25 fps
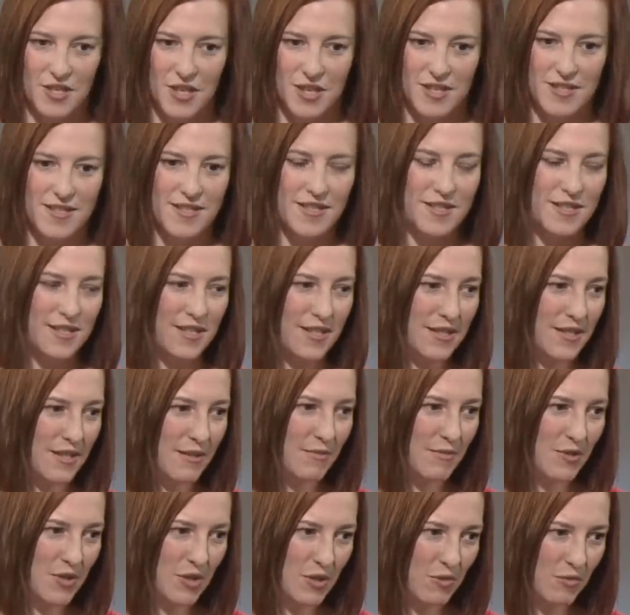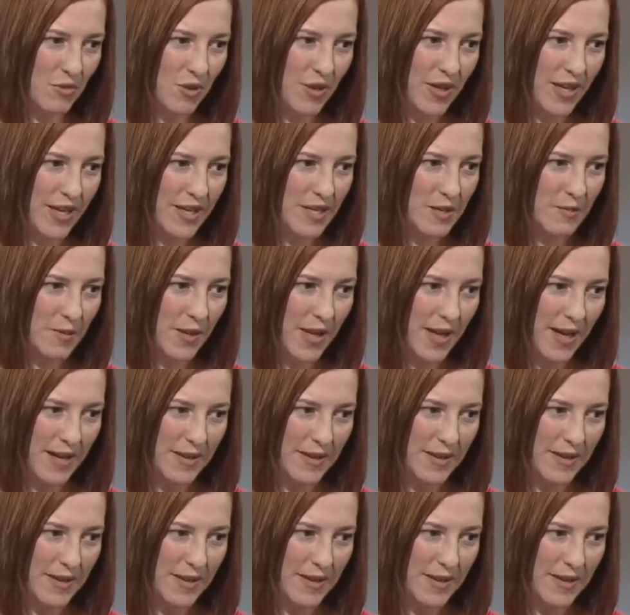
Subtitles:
justice system should work as planned.